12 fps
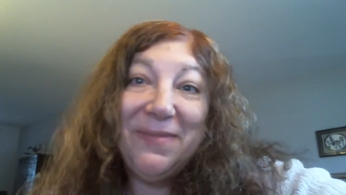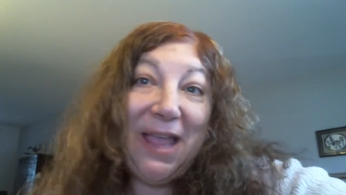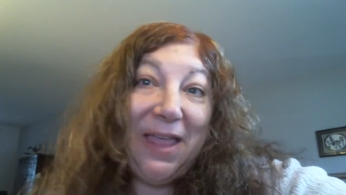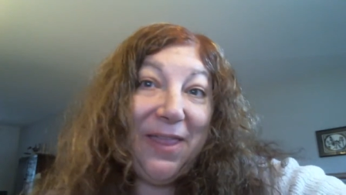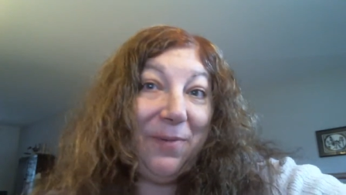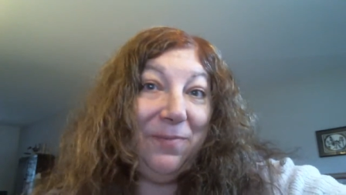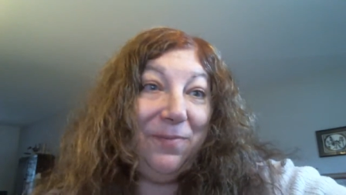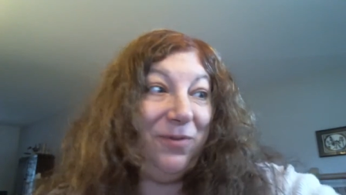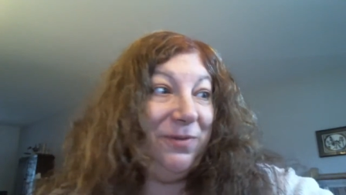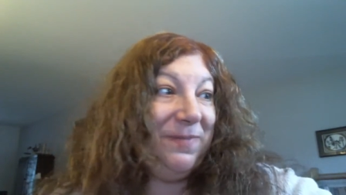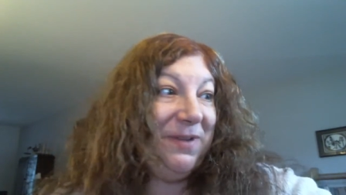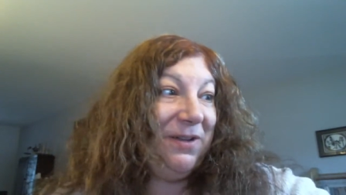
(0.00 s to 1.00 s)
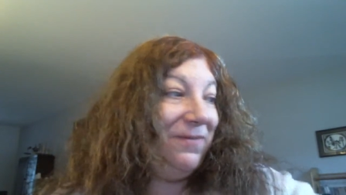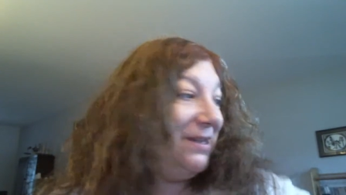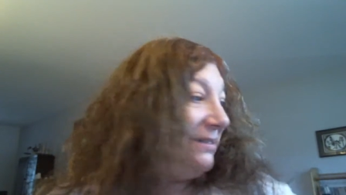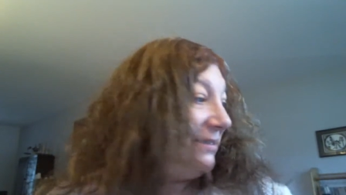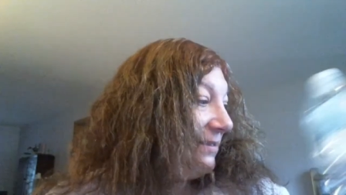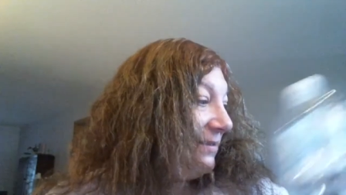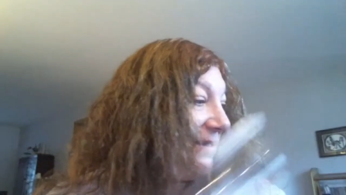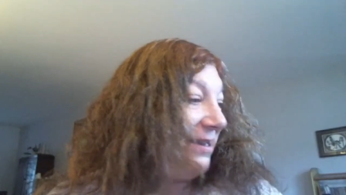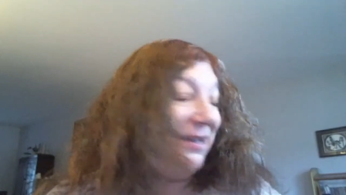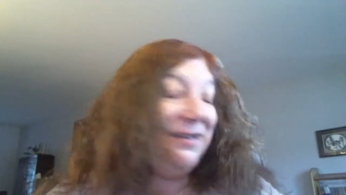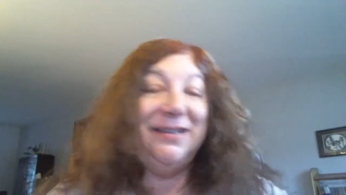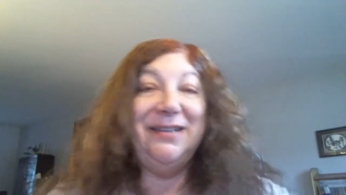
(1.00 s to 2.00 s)
That would be a risk, and
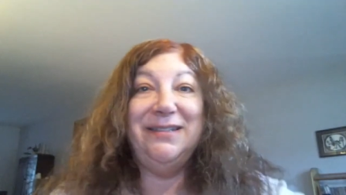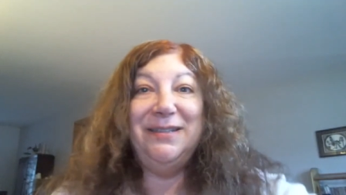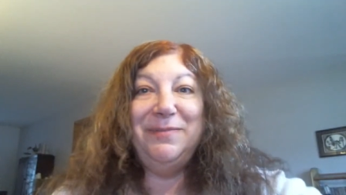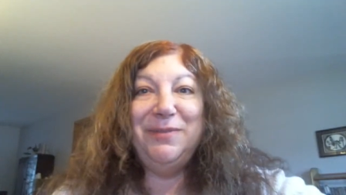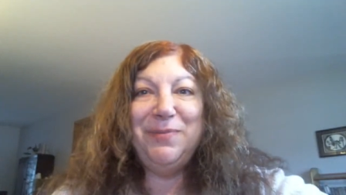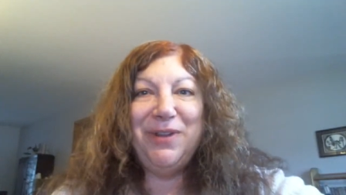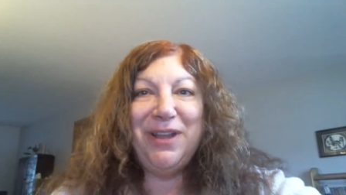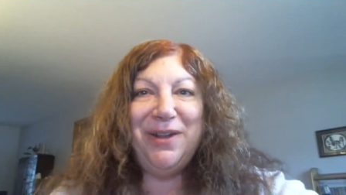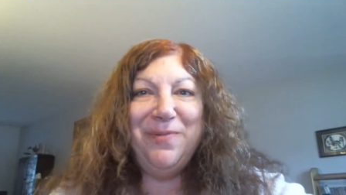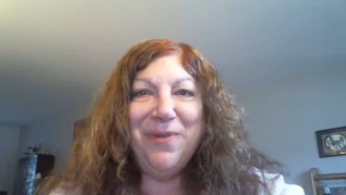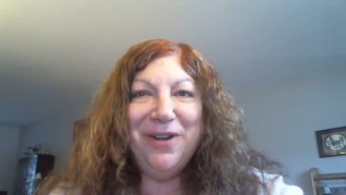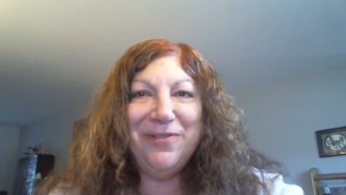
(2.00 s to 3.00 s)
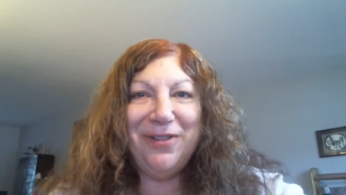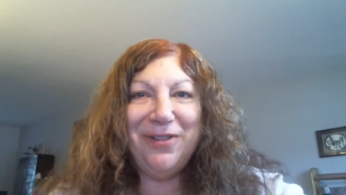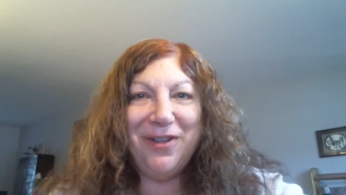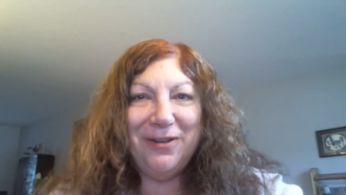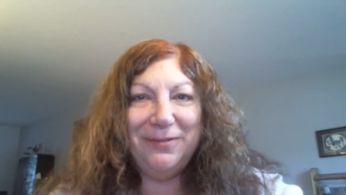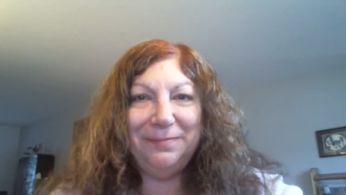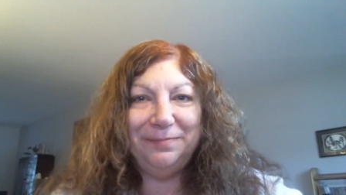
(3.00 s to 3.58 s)
I didn't seem to bring any water along.